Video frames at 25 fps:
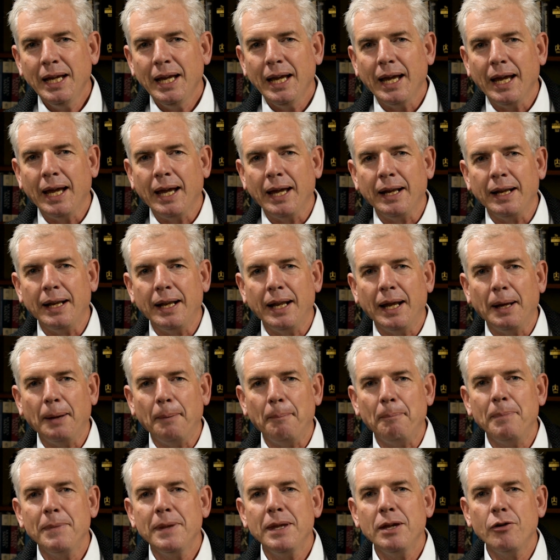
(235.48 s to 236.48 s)

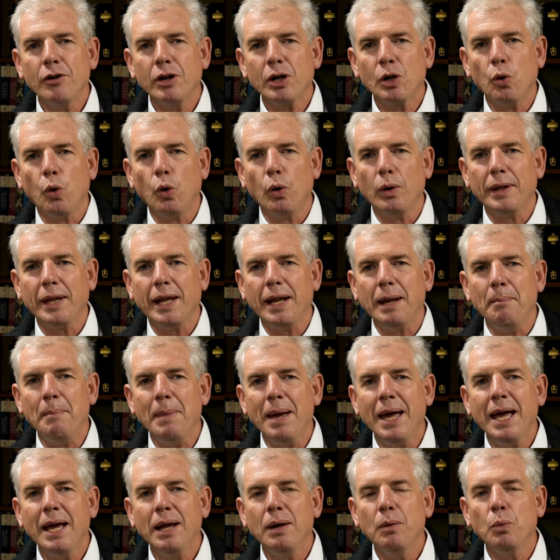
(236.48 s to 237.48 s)
And he recalled that a
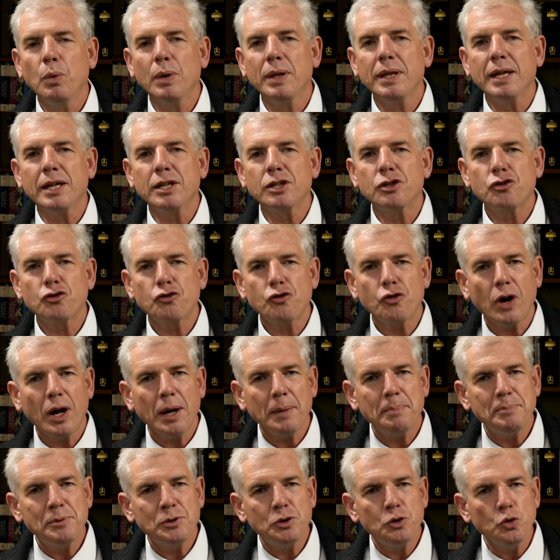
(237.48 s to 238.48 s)
man with a
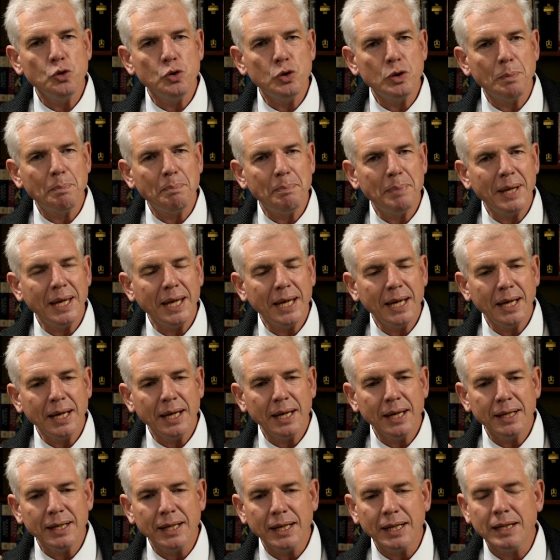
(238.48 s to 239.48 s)
striped suit
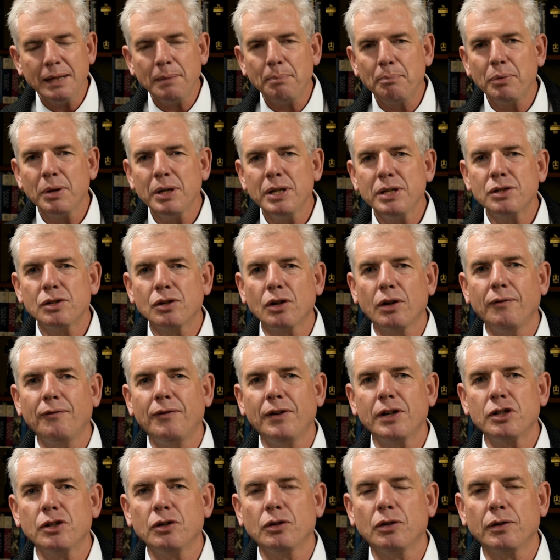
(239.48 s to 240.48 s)
appeared in the priest's
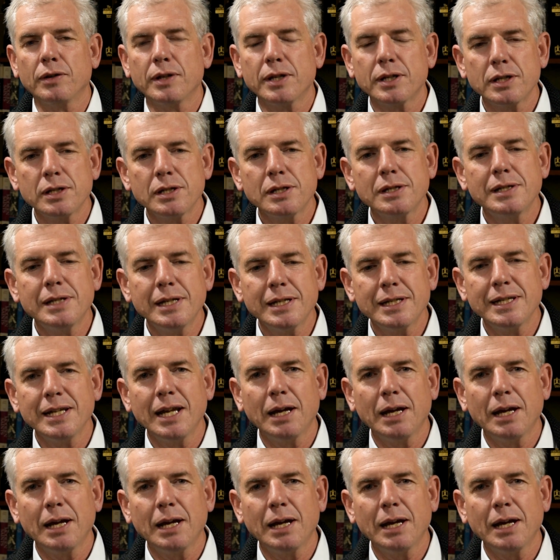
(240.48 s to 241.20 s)
confessional. This is